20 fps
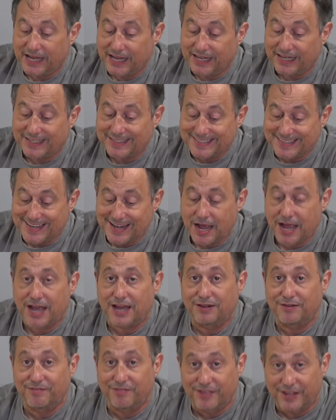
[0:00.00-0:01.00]
it's not
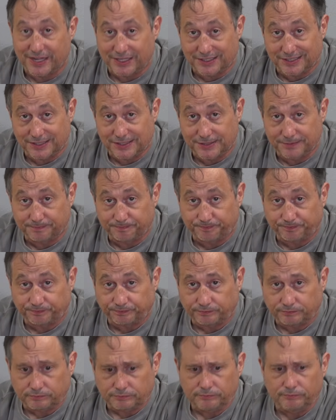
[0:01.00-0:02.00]
this.
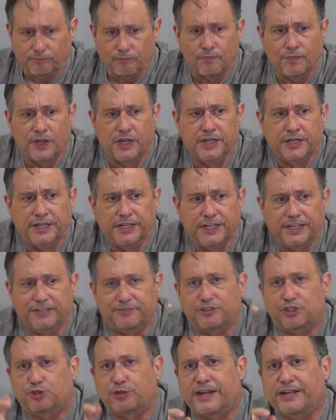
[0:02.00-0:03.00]
If
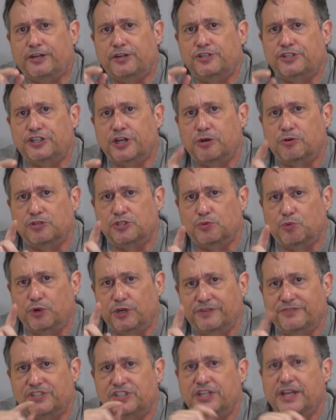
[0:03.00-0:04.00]
Trader Joe's would
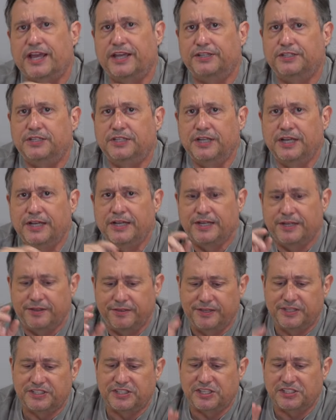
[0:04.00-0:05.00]
have said,
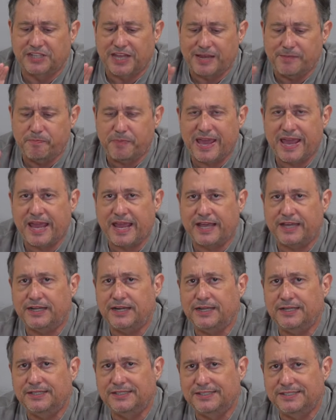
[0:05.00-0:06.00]
this is a
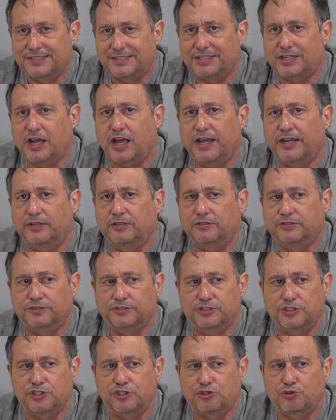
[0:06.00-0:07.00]
pan-style,
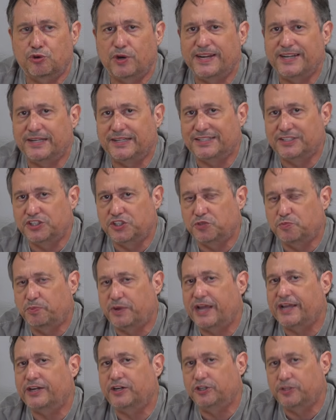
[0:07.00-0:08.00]

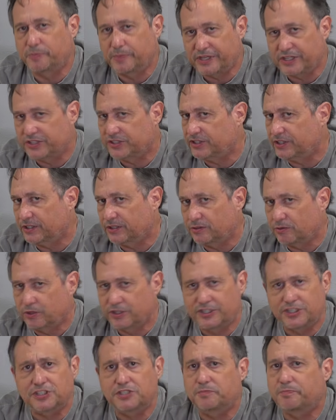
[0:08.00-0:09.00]
Detroit-inspired pizza, or
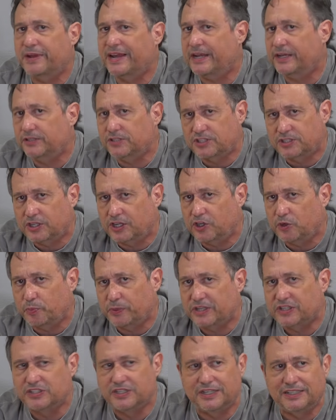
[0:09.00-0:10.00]
just pan-style
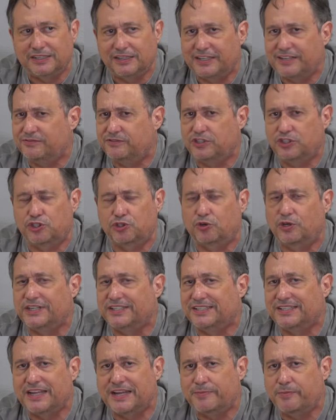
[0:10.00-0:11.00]
pizza, and leave Detroit's
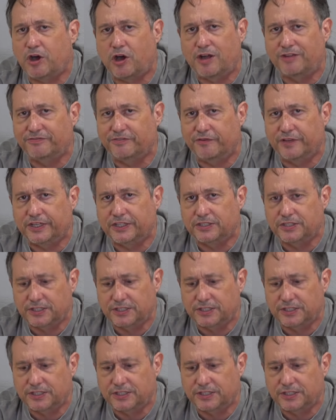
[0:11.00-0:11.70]
name off of it,